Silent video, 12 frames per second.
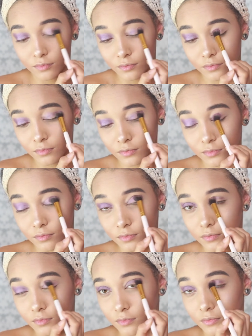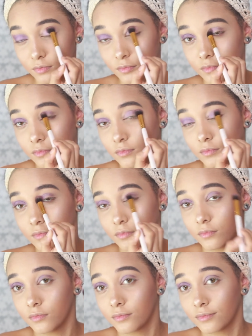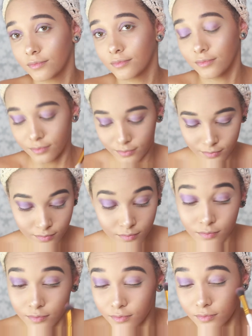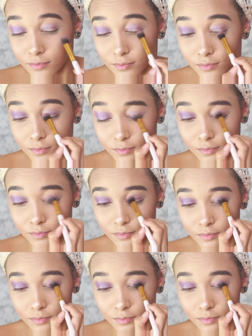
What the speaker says: [no speech]